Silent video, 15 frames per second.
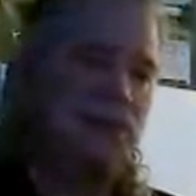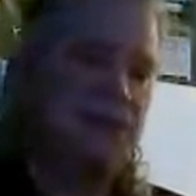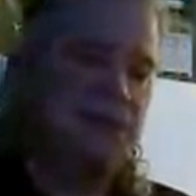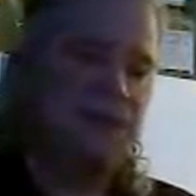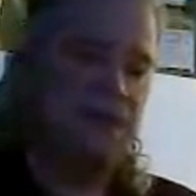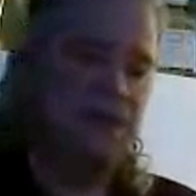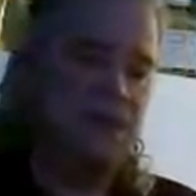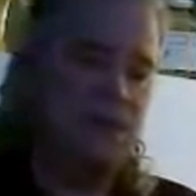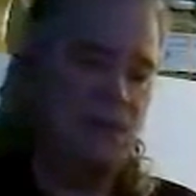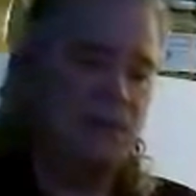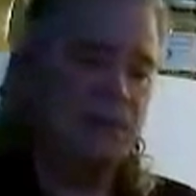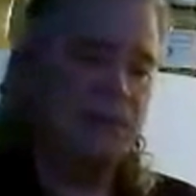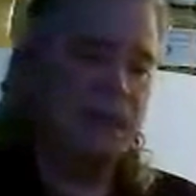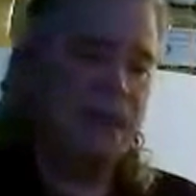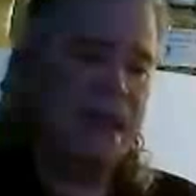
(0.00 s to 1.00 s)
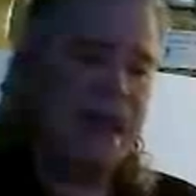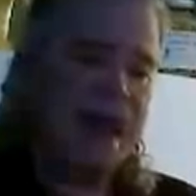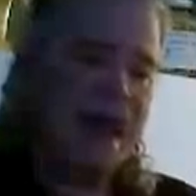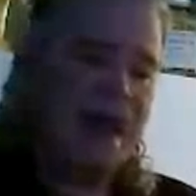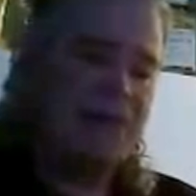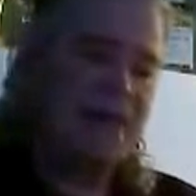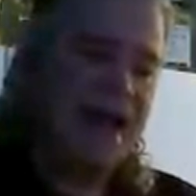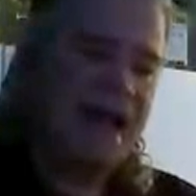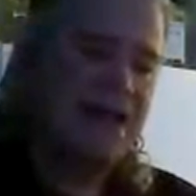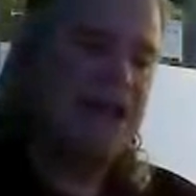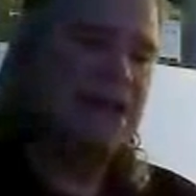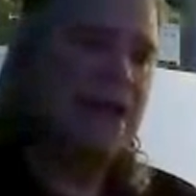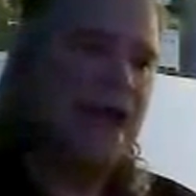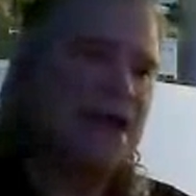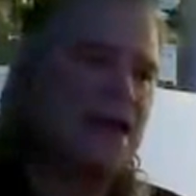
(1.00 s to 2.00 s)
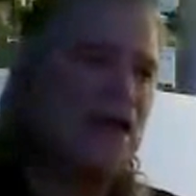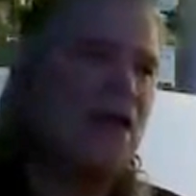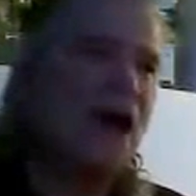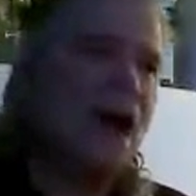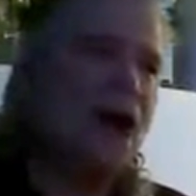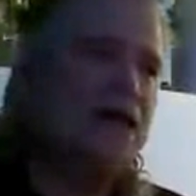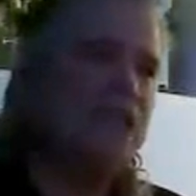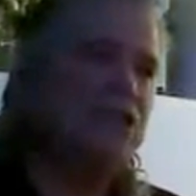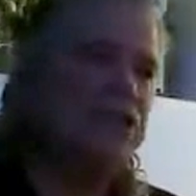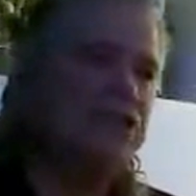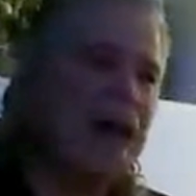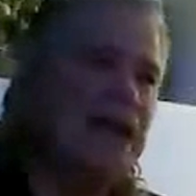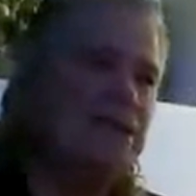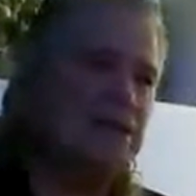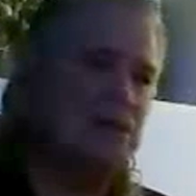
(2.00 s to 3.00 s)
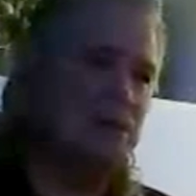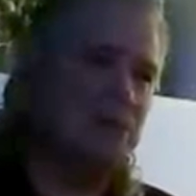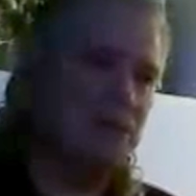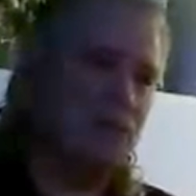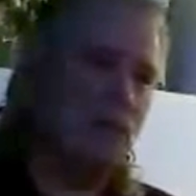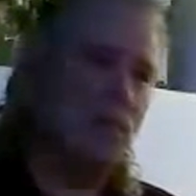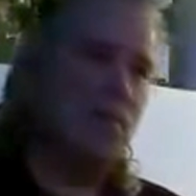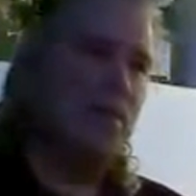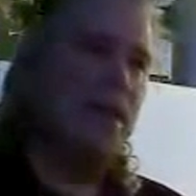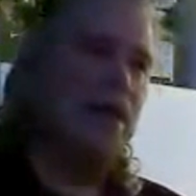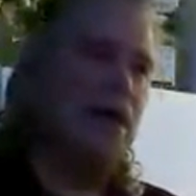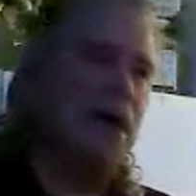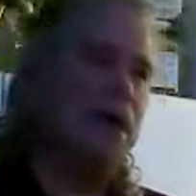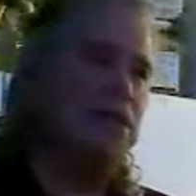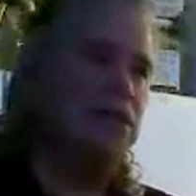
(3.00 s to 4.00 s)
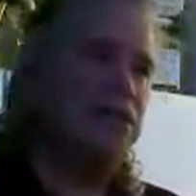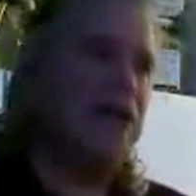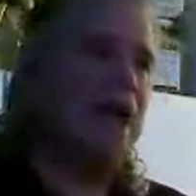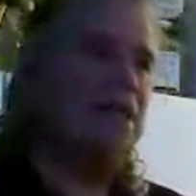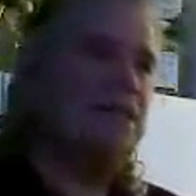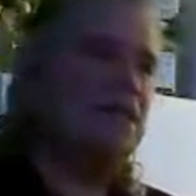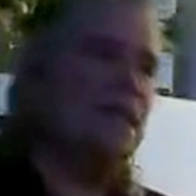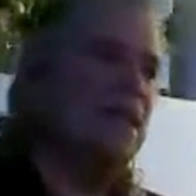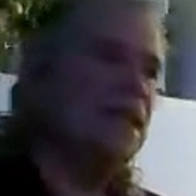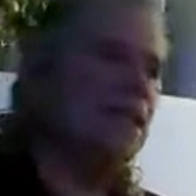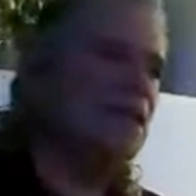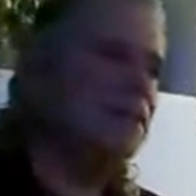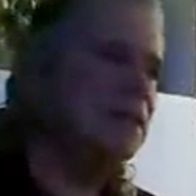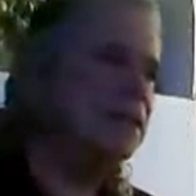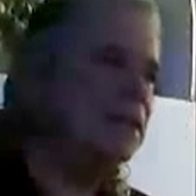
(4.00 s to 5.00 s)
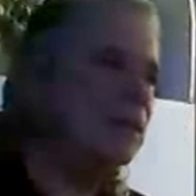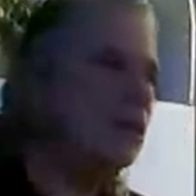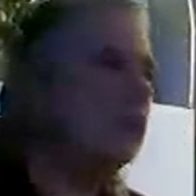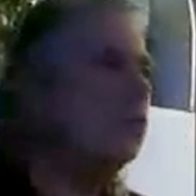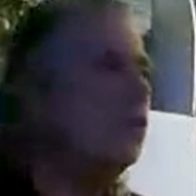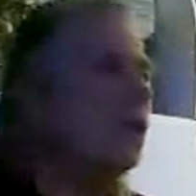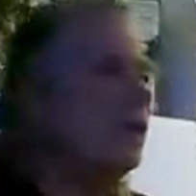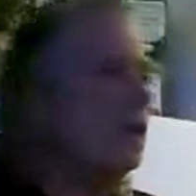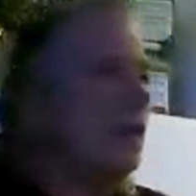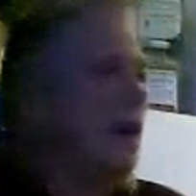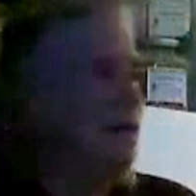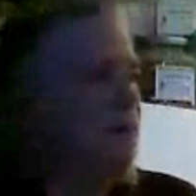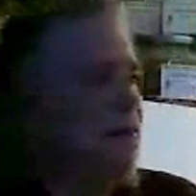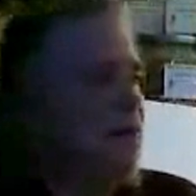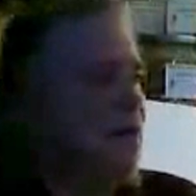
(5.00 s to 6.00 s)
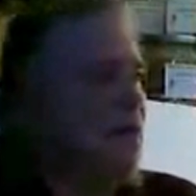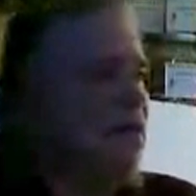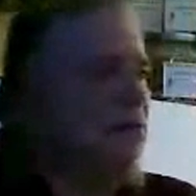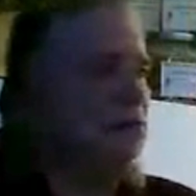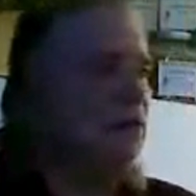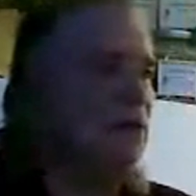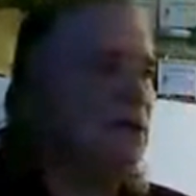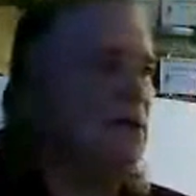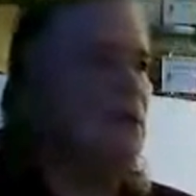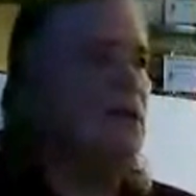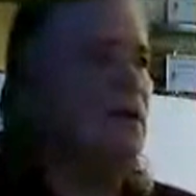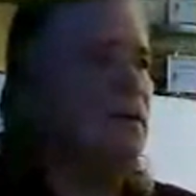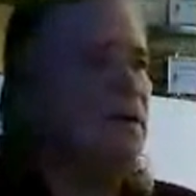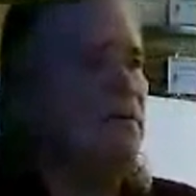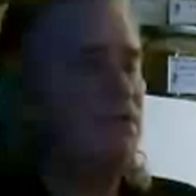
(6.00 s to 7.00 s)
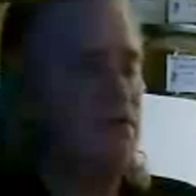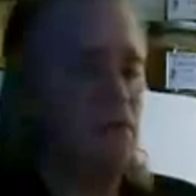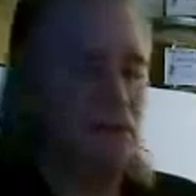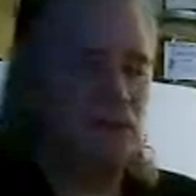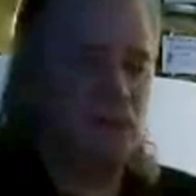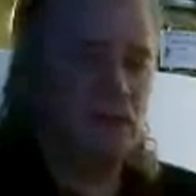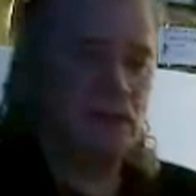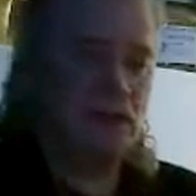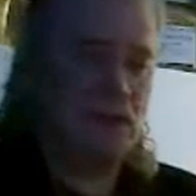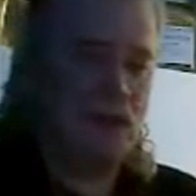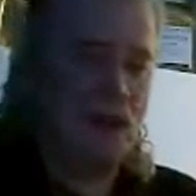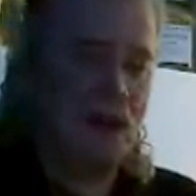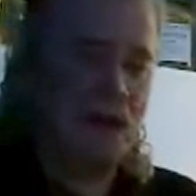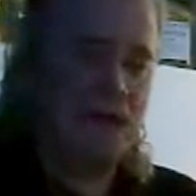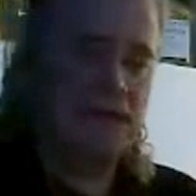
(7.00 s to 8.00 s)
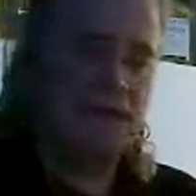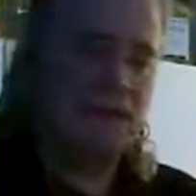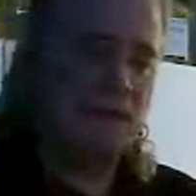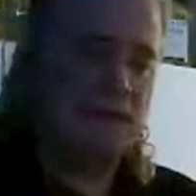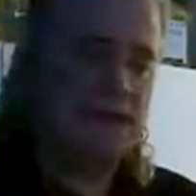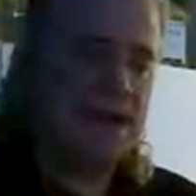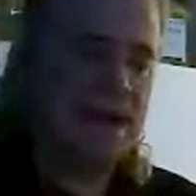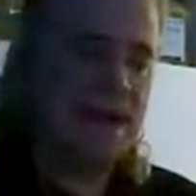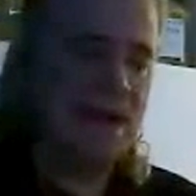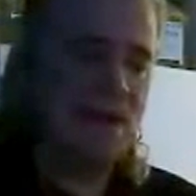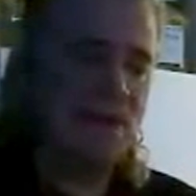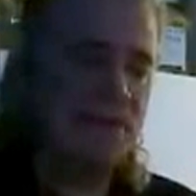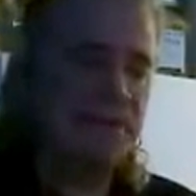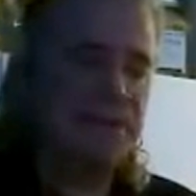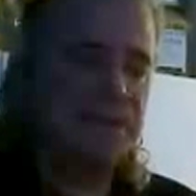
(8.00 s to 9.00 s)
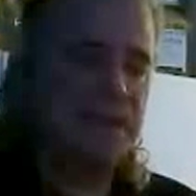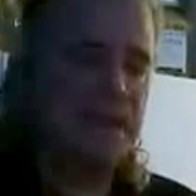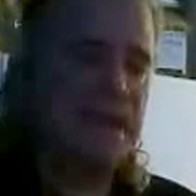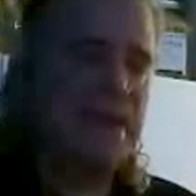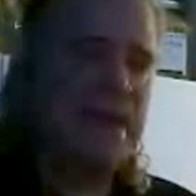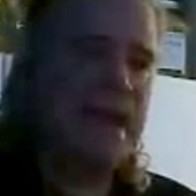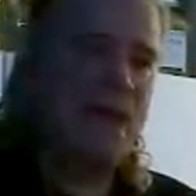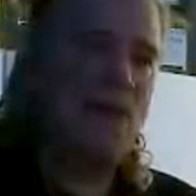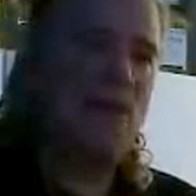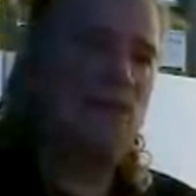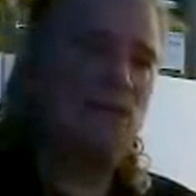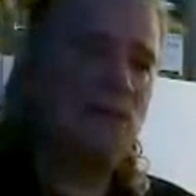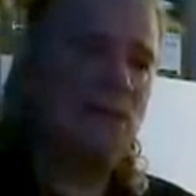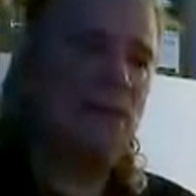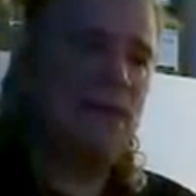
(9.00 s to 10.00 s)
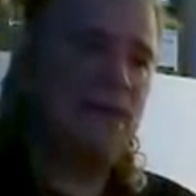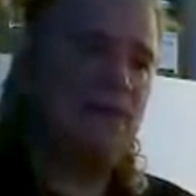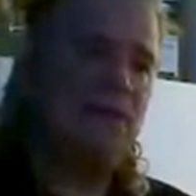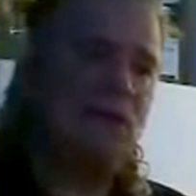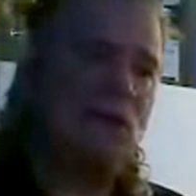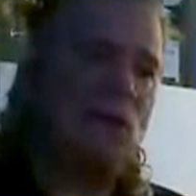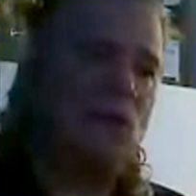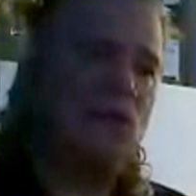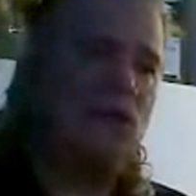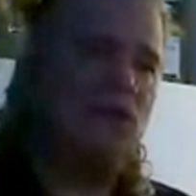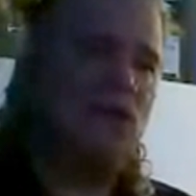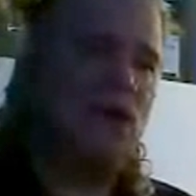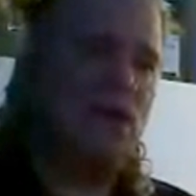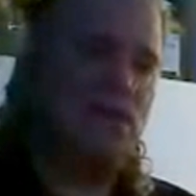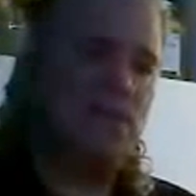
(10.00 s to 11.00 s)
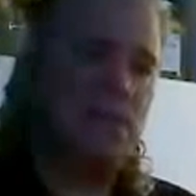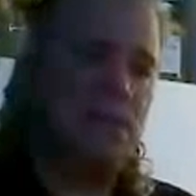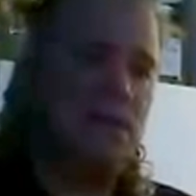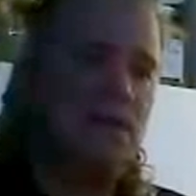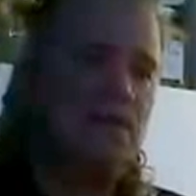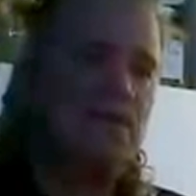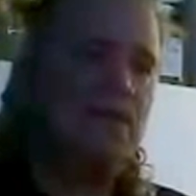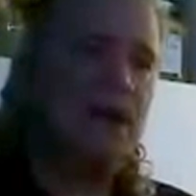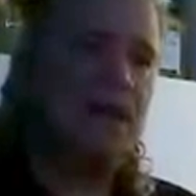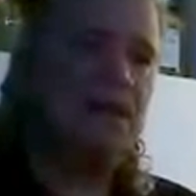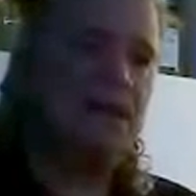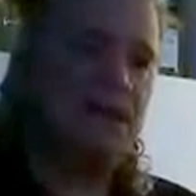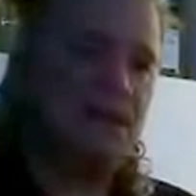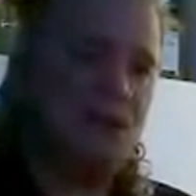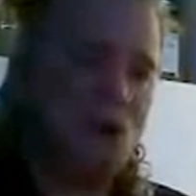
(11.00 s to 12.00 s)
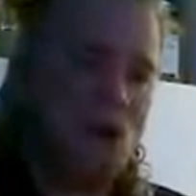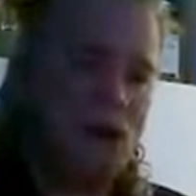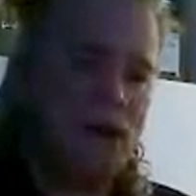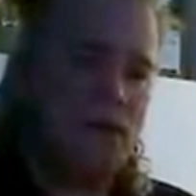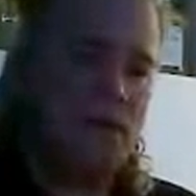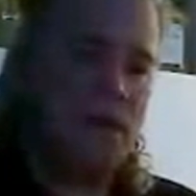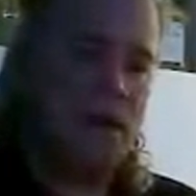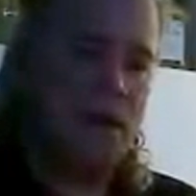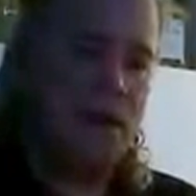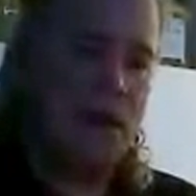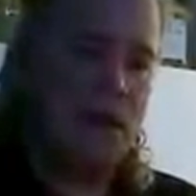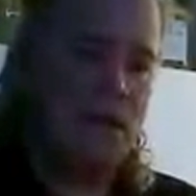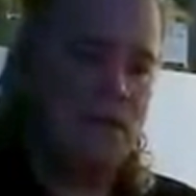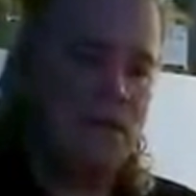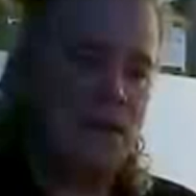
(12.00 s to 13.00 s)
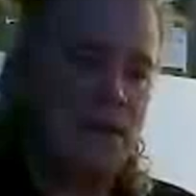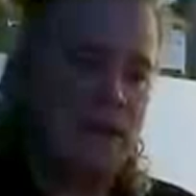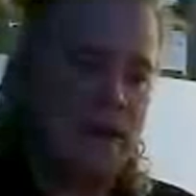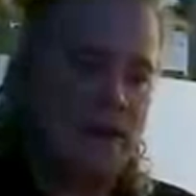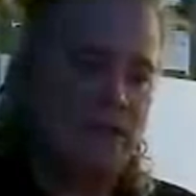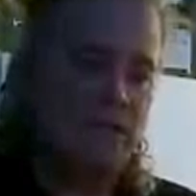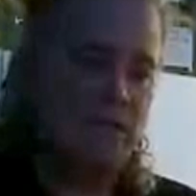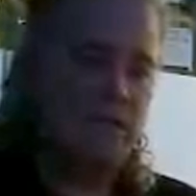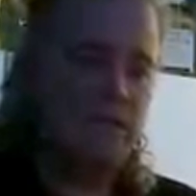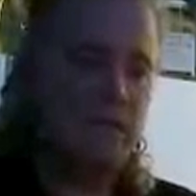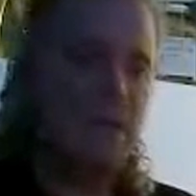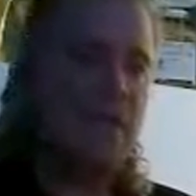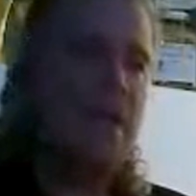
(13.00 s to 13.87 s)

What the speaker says: to you, he said, you know, I've had a lot of God shots before. And by God shots, he means, you know, quick kind of things where he felt God. He said, but now I'm really having a hard time finding God in my life.